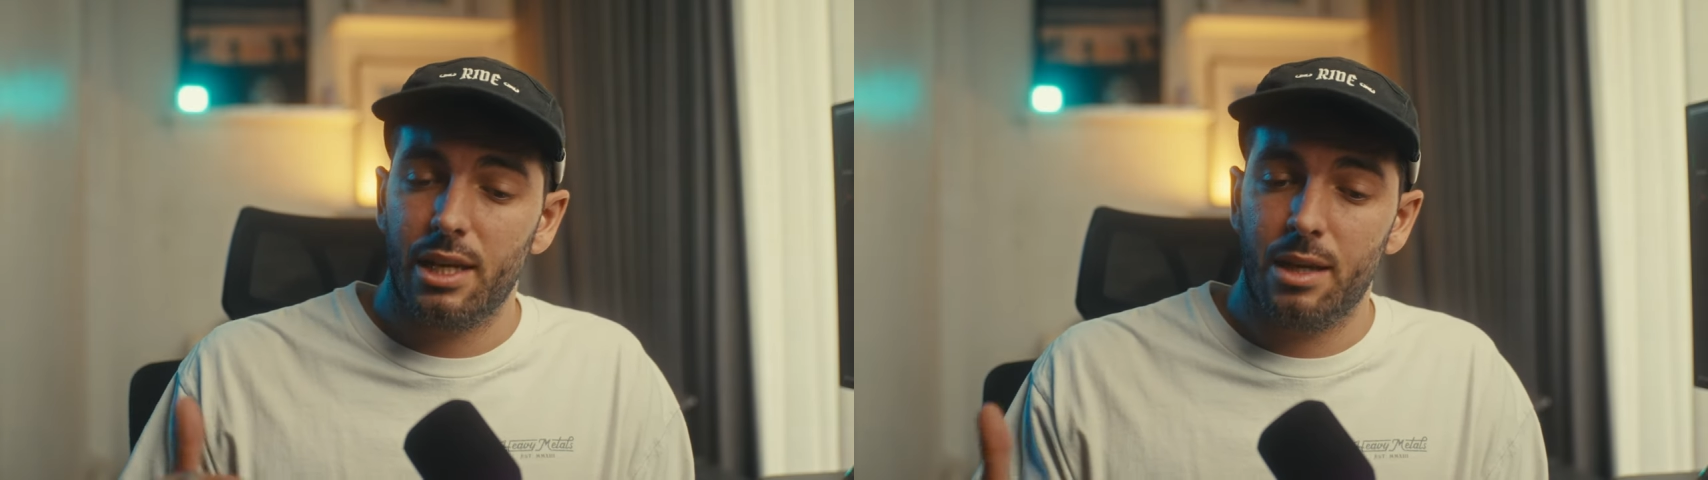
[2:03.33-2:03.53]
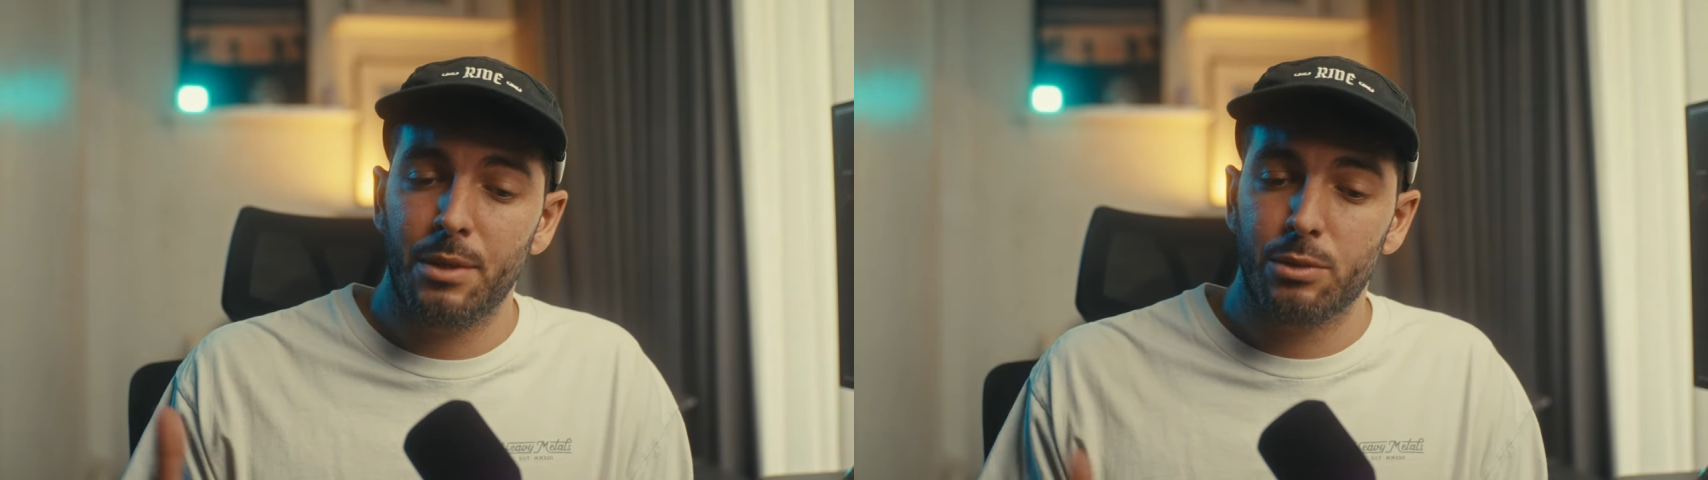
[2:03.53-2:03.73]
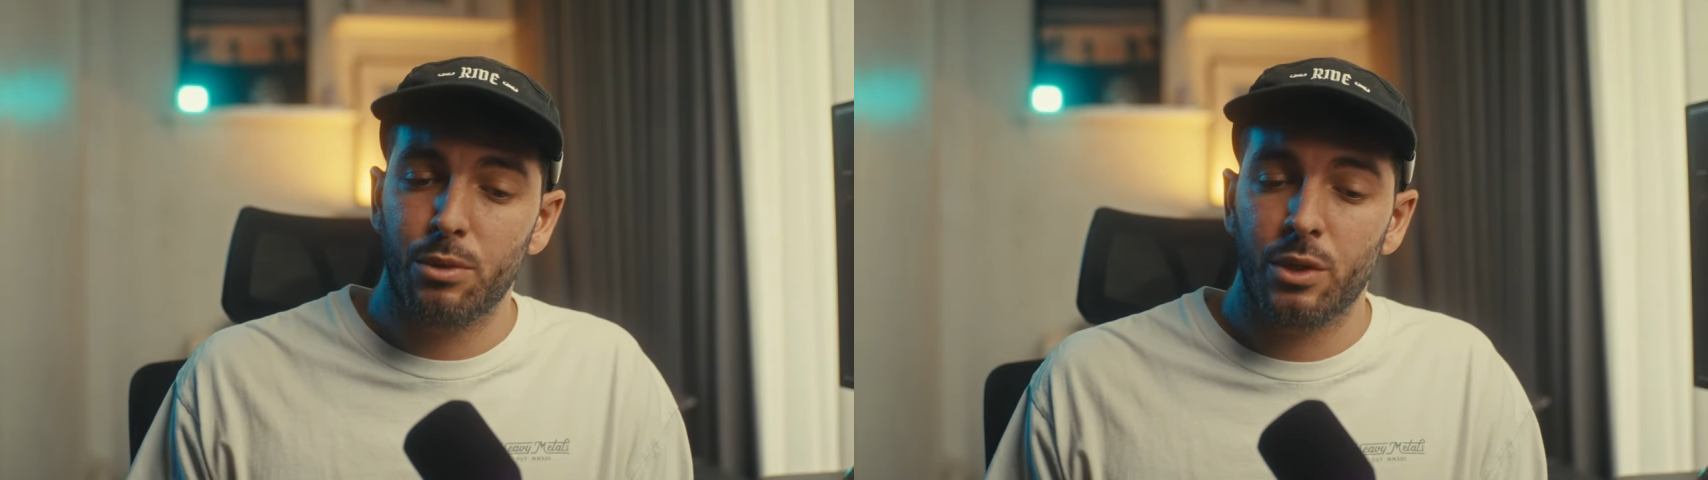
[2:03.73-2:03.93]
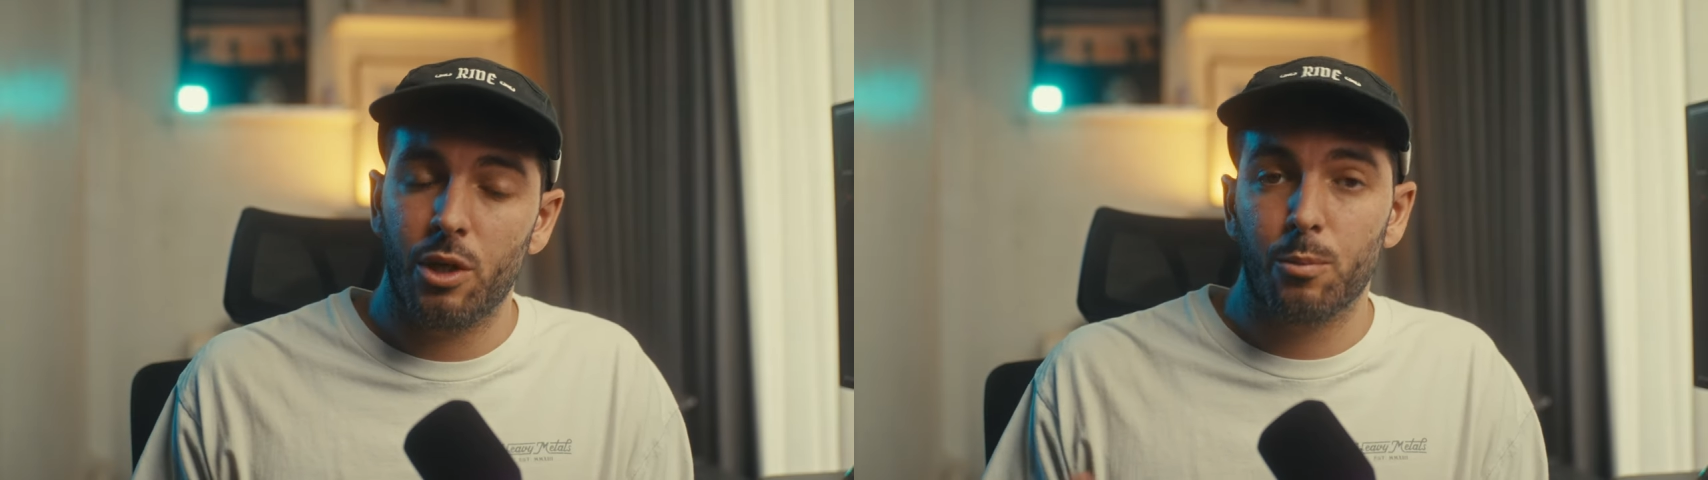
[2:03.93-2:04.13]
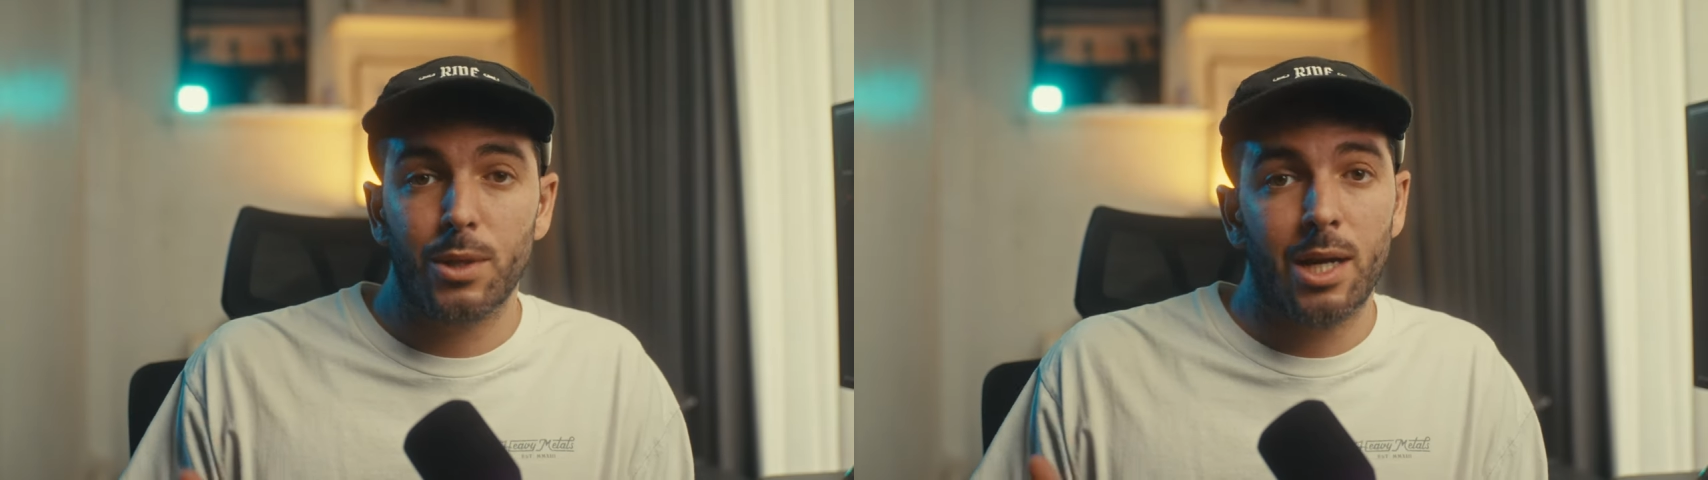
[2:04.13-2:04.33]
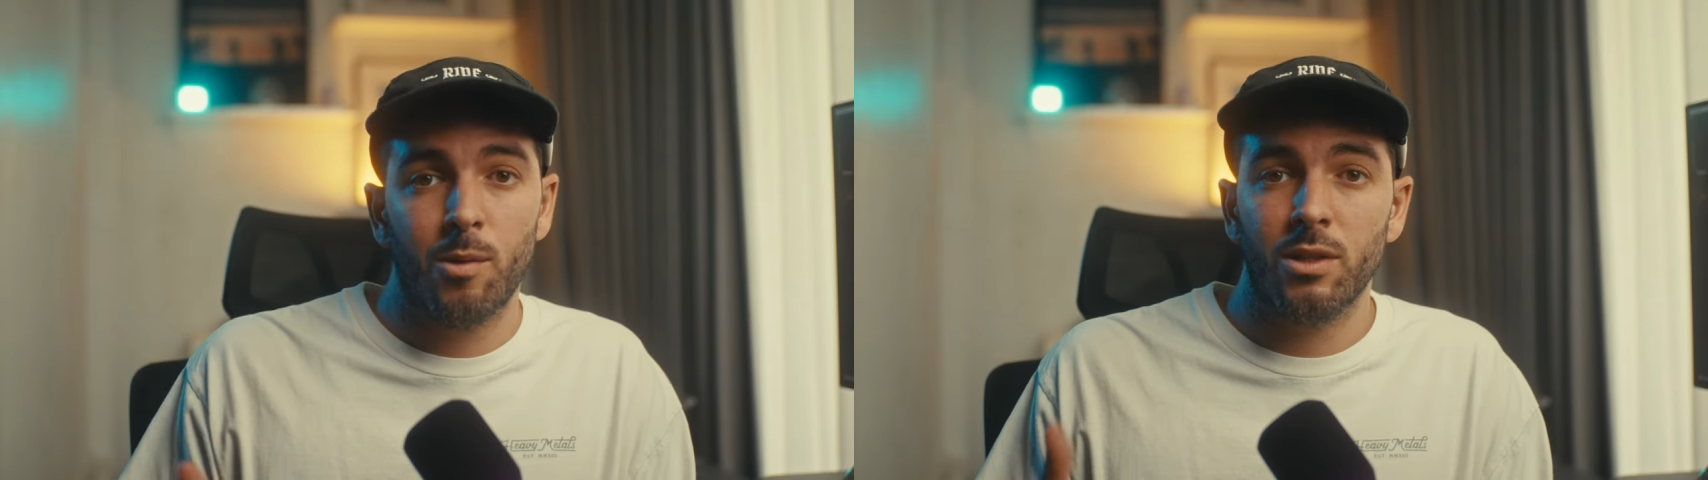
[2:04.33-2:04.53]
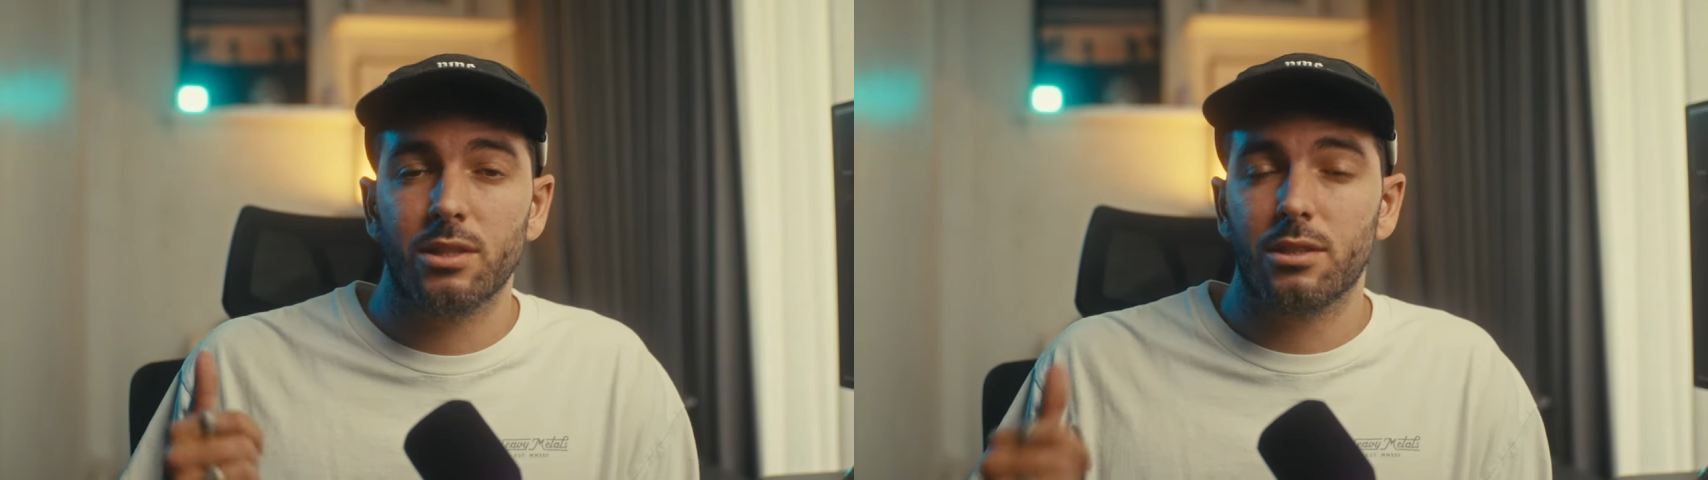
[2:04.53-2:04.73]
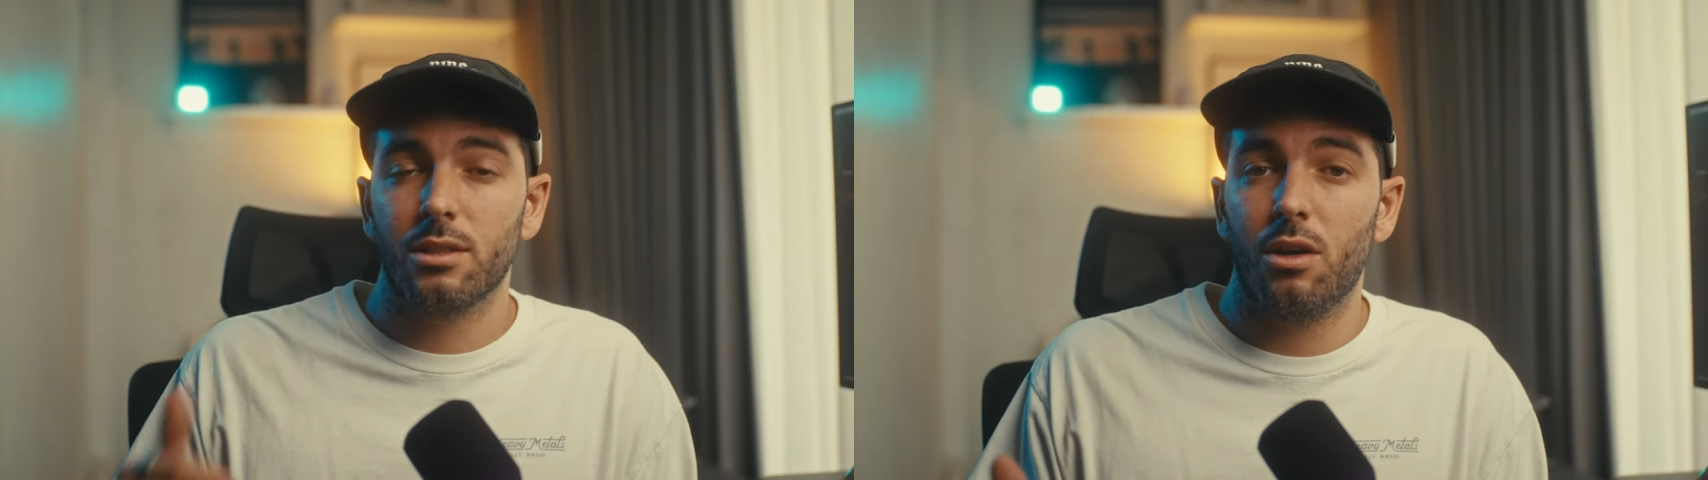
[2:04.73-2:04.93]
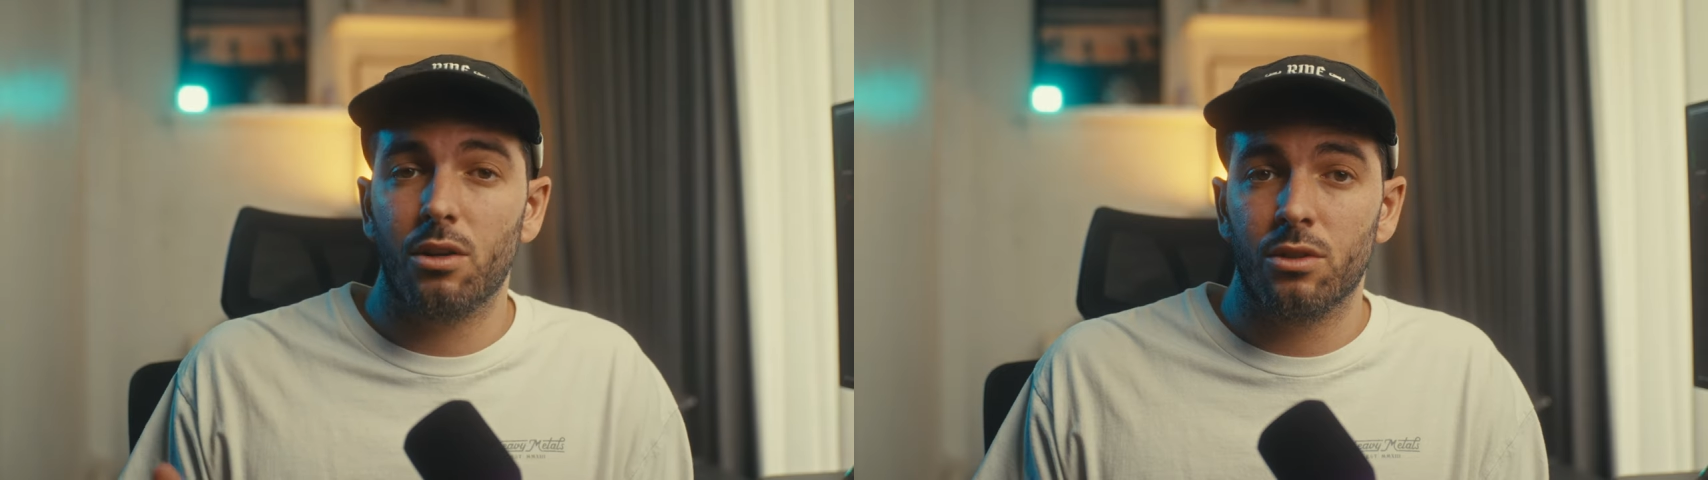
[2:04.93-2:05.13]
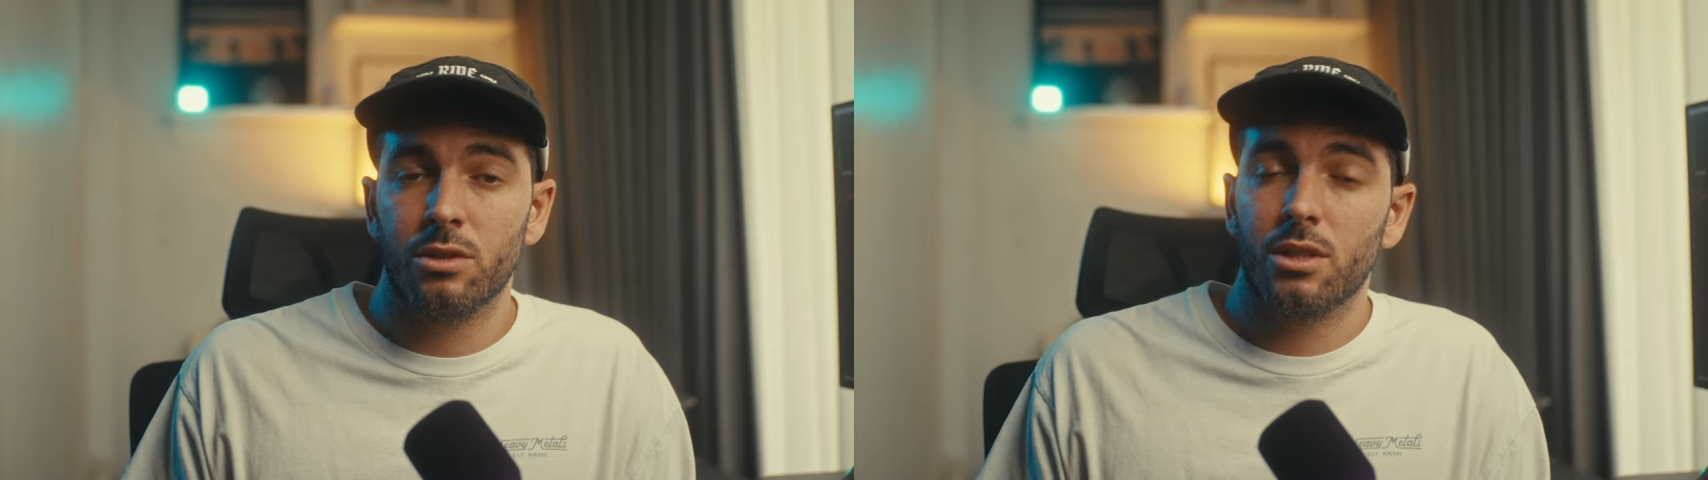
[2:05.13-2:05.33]
In between we got primaries,
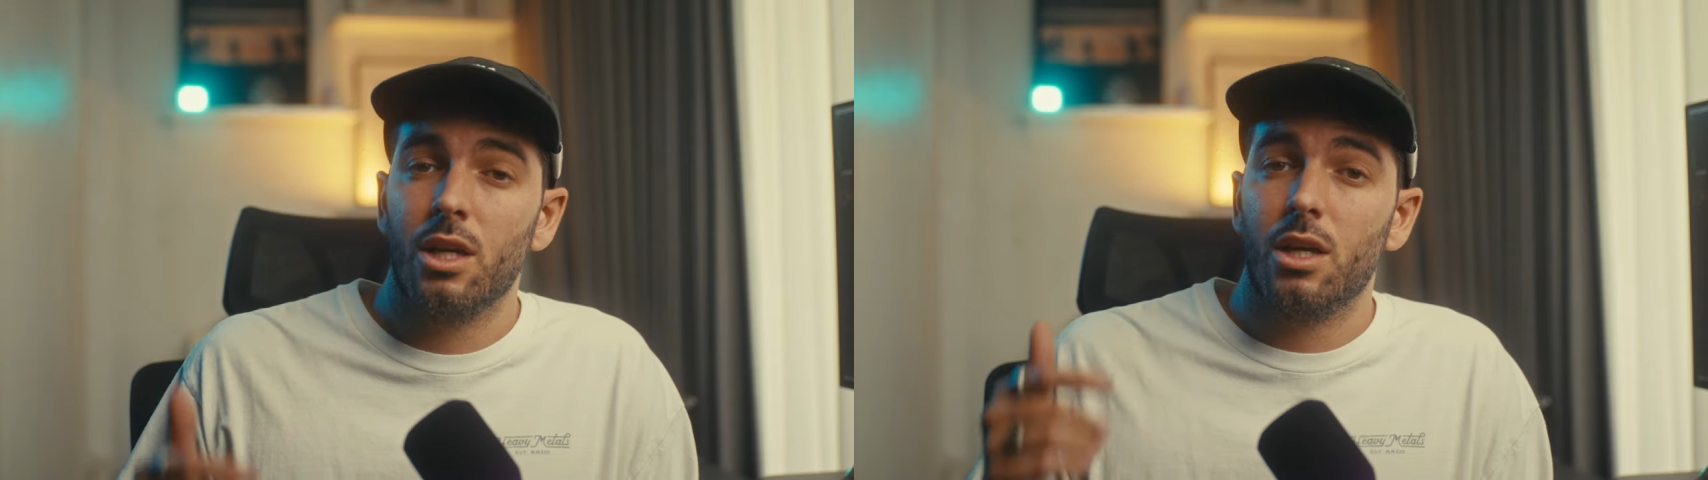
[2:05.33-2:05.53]
colors,